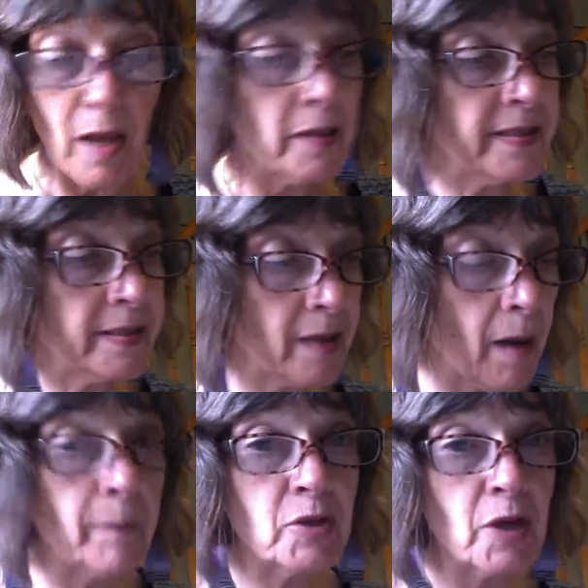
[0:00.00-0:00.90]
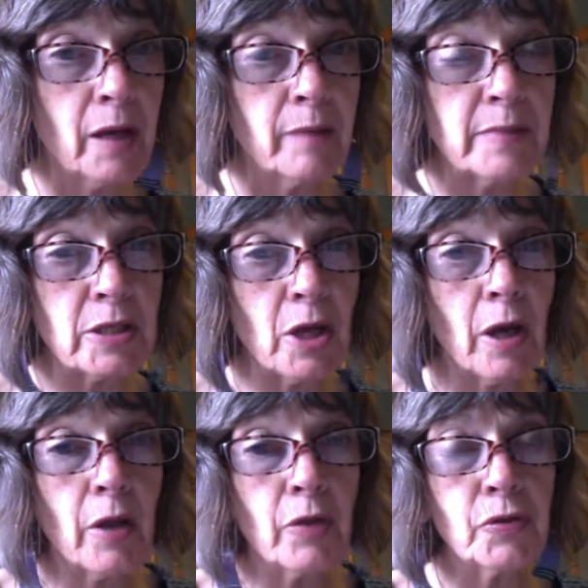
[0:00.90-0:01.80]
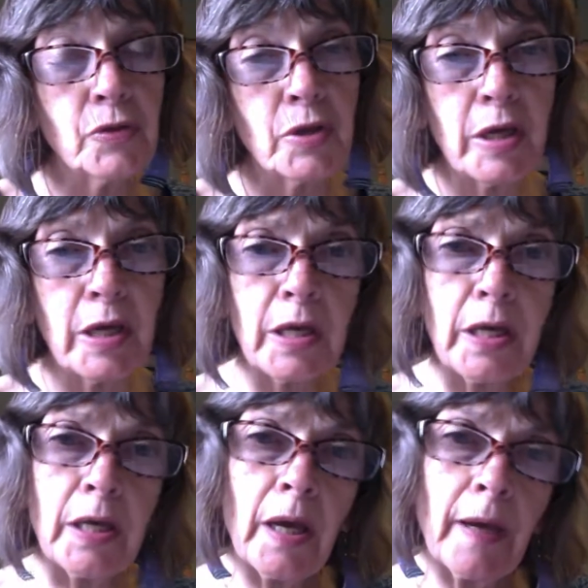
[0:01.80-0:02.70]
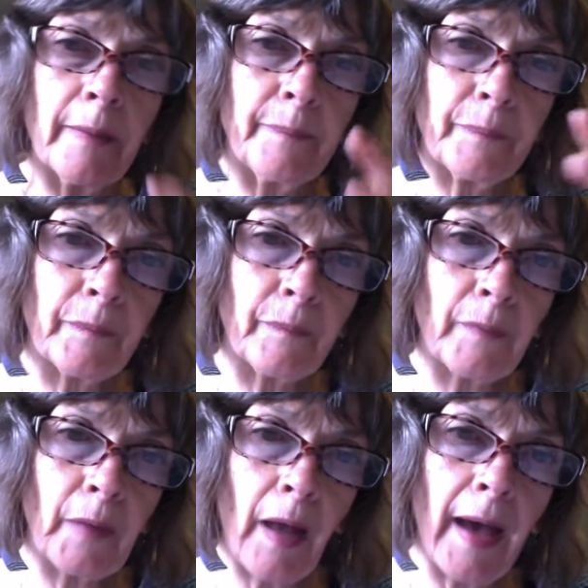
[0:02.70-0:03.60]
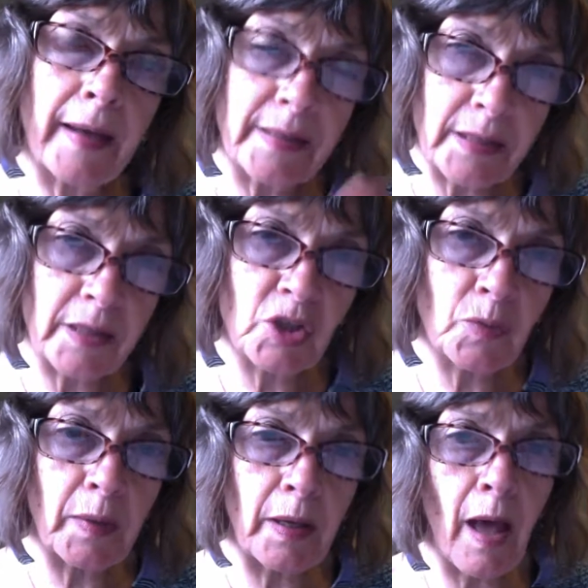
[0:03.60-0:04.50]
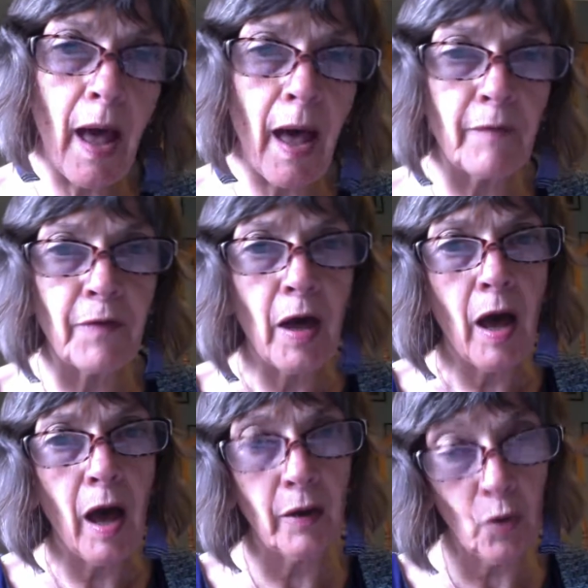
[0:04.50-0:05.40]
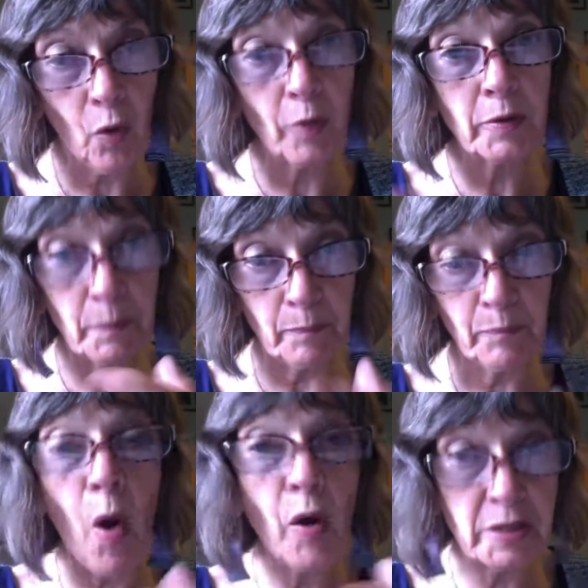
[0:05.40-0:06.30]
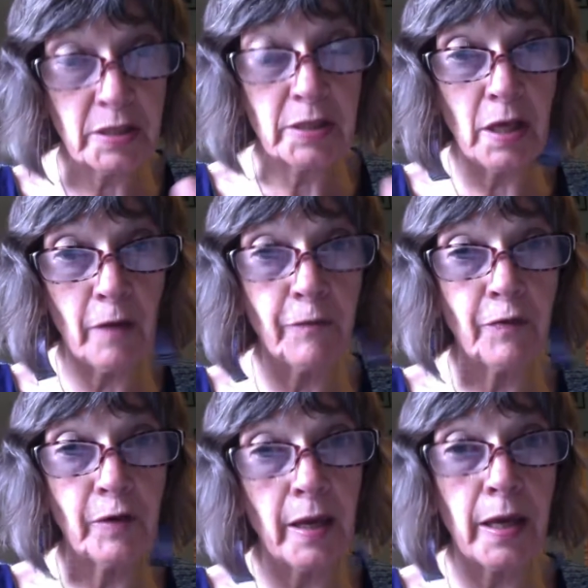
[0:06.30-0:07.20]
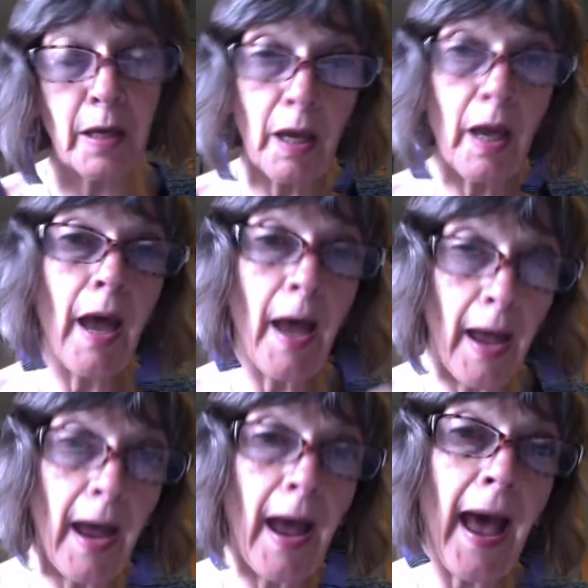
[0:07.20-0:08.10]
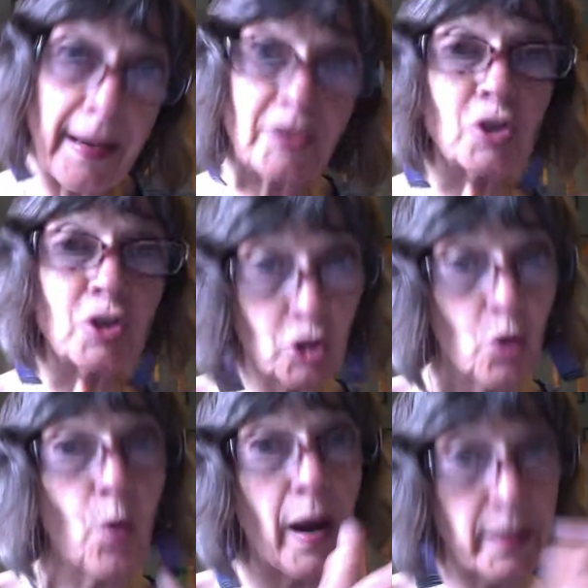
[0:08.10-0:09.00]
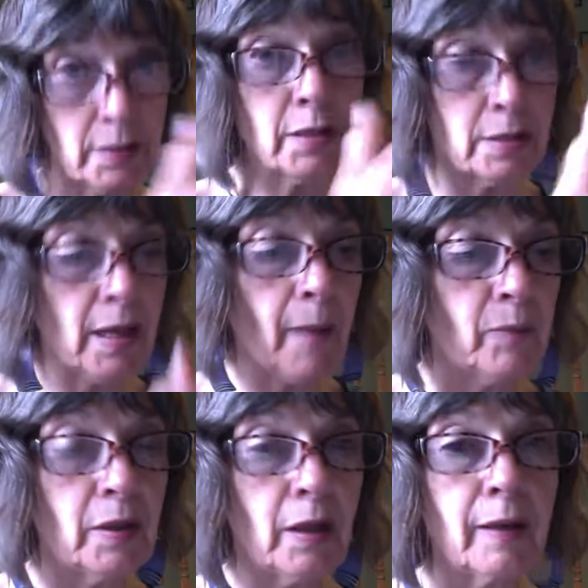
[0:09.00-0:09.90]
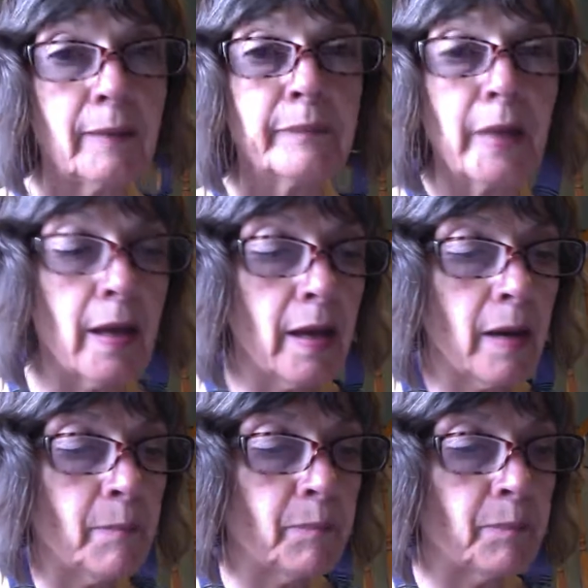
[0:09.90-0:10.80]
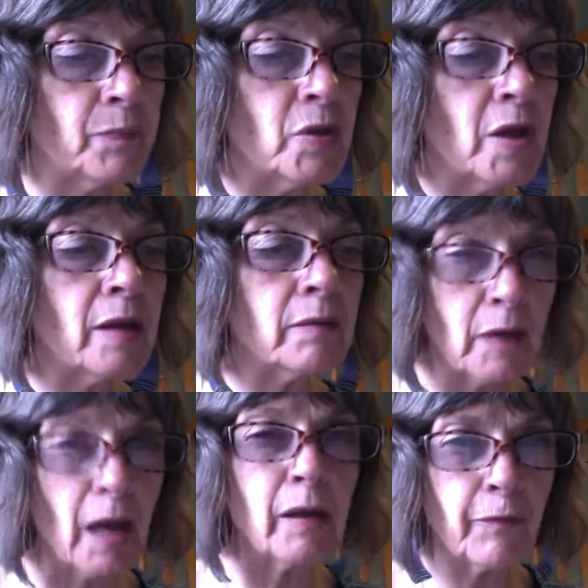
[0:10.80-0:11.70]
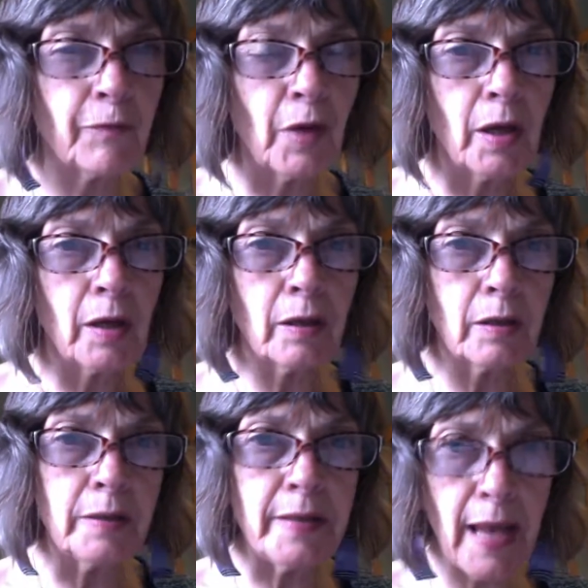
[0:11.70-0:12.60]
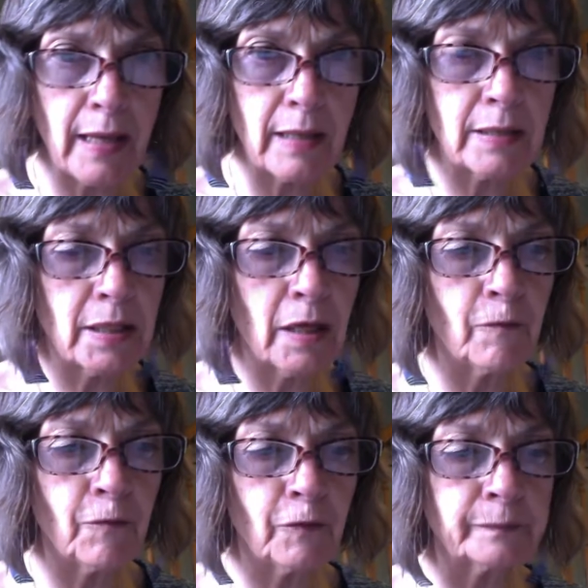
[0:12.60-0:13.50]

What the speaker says: Sometimes the ideas we have are not positive, like, and so I did something. They're kind of negative.